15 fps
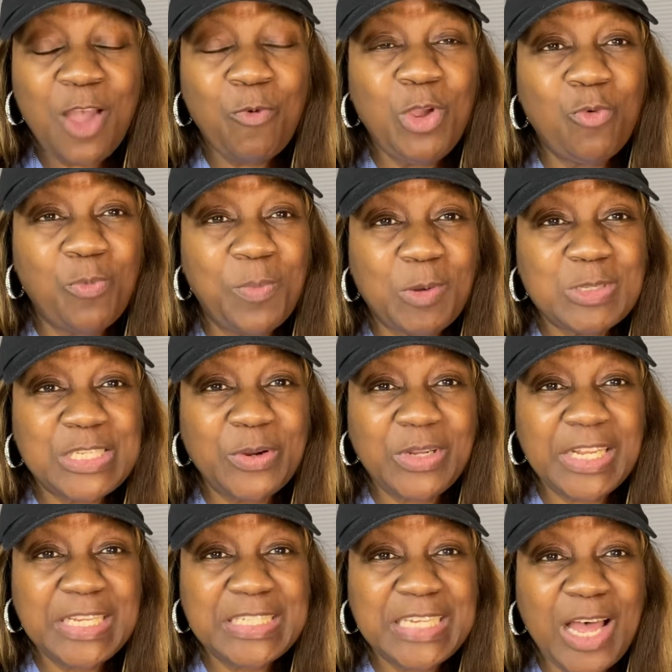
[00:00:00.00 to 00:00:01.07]
We will most
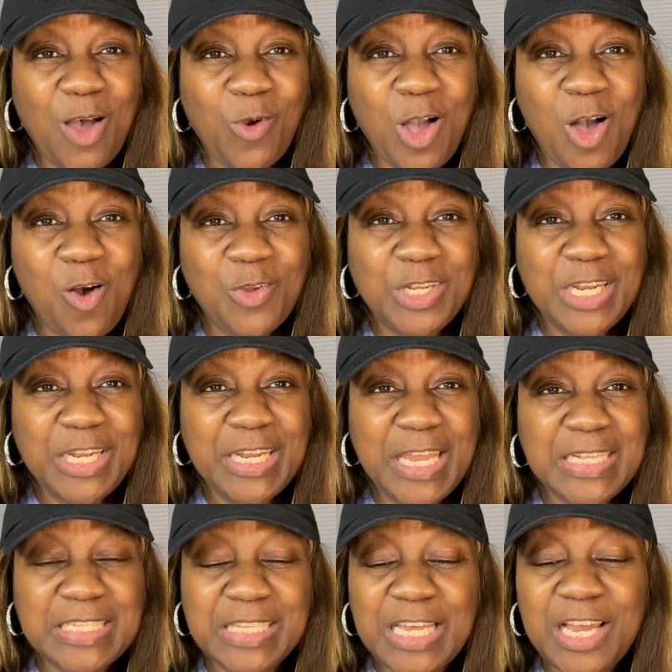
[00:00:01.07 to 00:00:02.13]
certainly talk on the
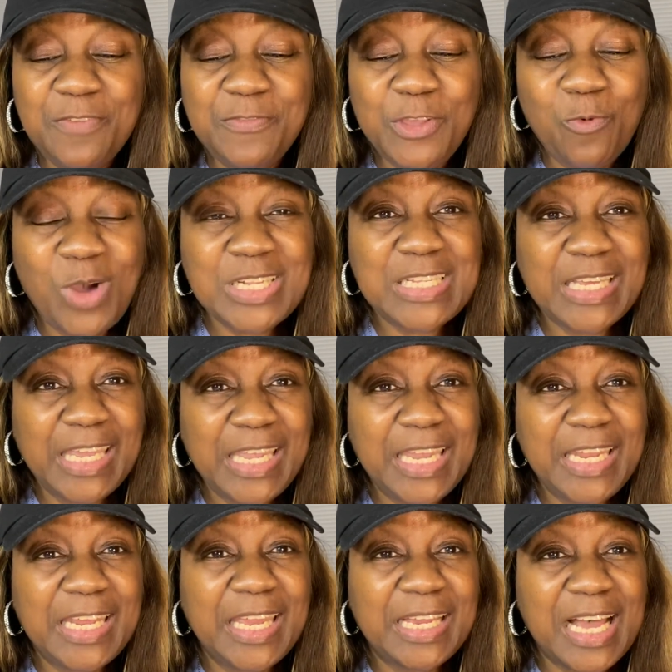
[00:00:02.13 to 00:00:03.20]
next. Love you once
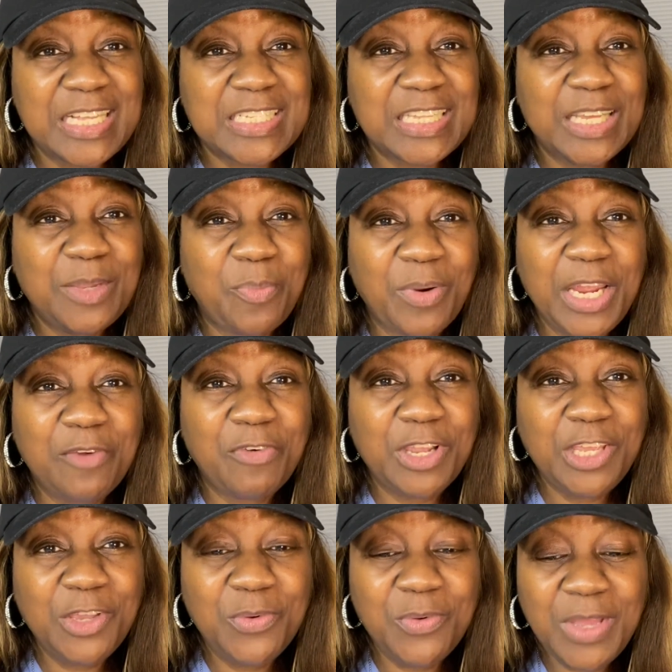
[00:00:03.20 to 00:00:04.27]
again and constantly praying for
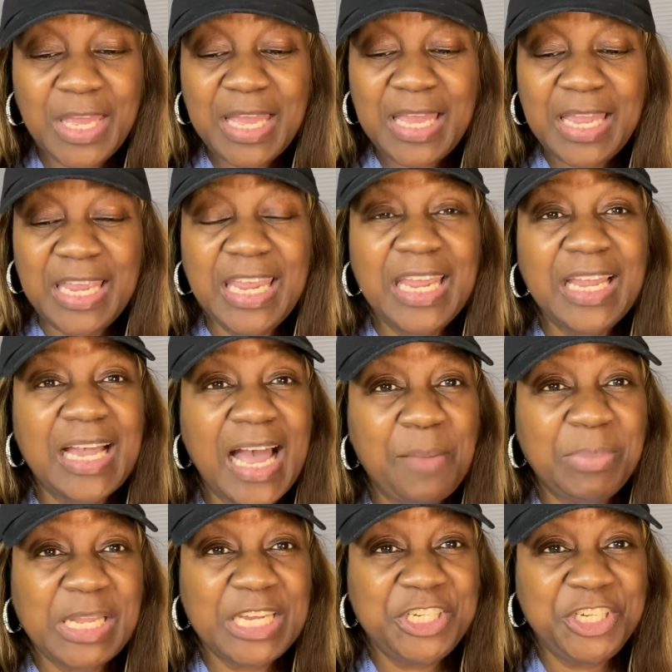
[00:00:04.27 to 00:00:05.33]
you. And
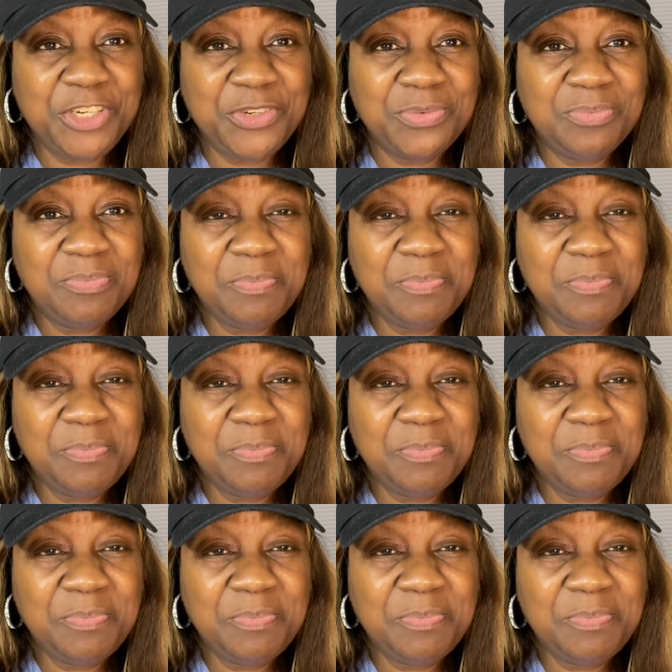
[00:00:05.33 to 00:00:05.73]
God bless you.